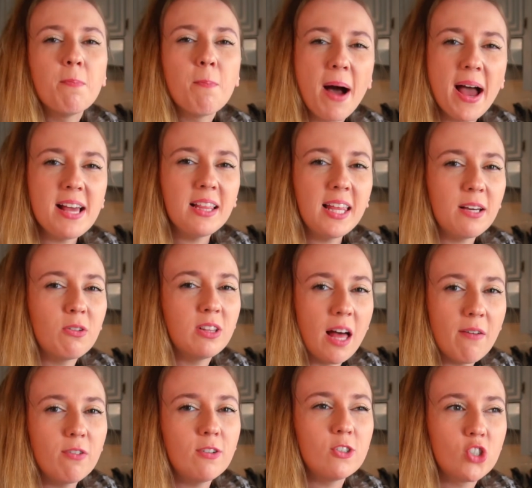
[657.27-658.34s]
My like
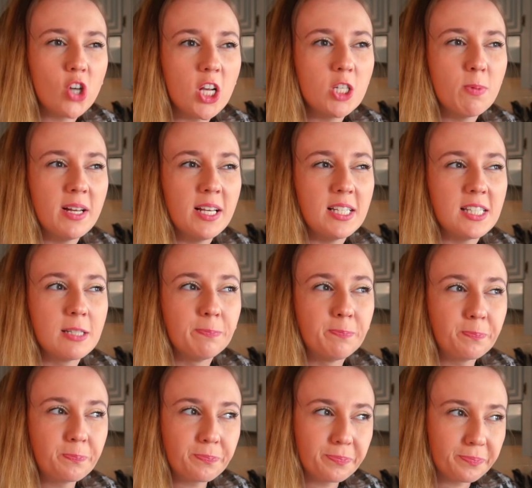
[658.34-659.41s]
level of judgment is
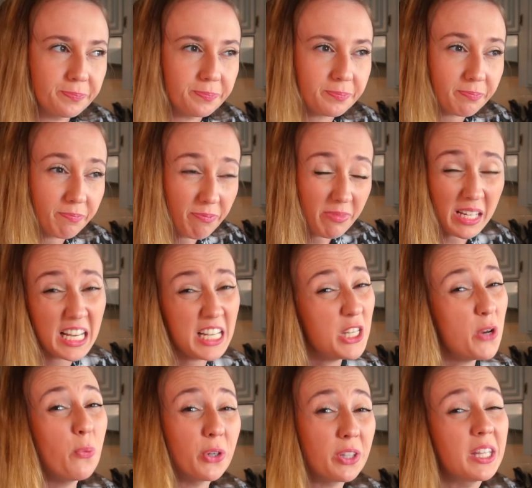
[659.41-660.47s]

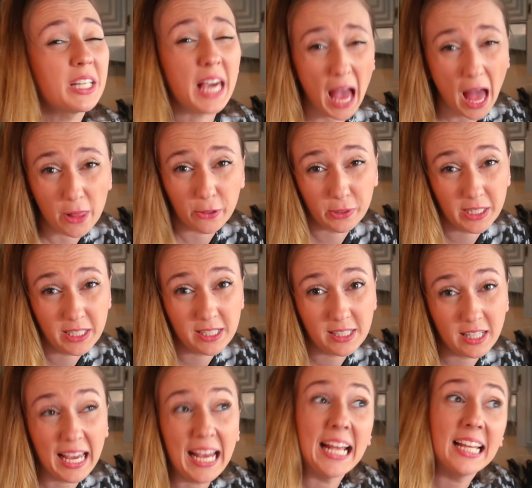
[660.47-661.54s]
it worth the
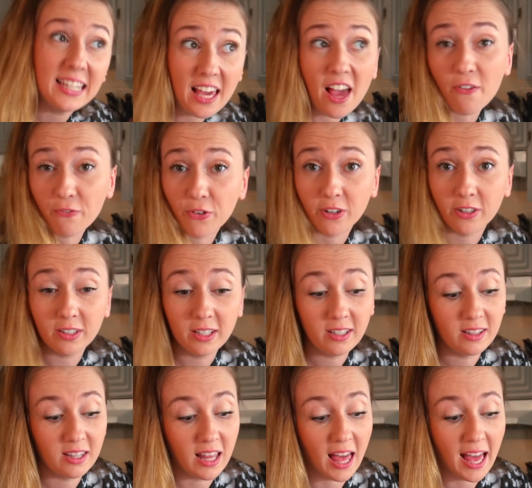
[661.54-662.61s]
calories and the effort
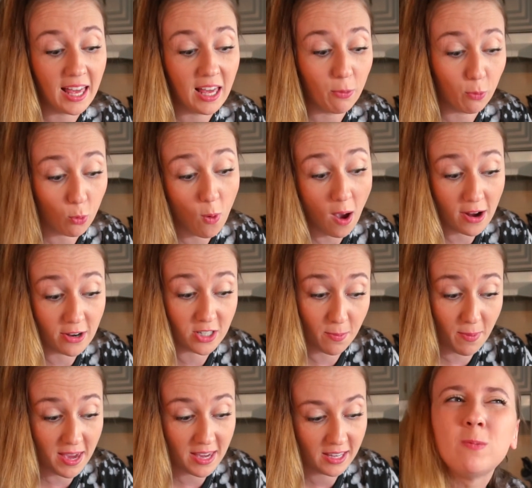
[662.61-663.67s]
that it required to
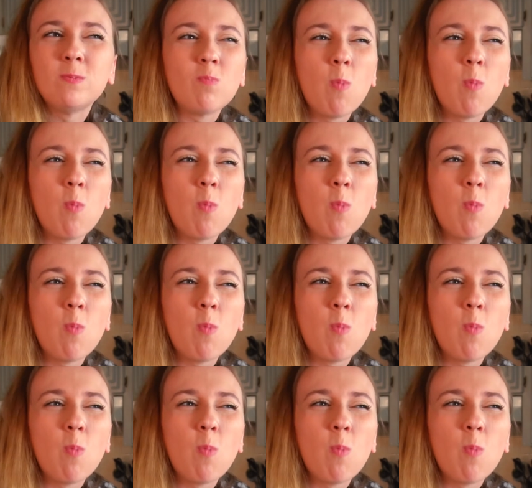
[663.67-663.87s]
make?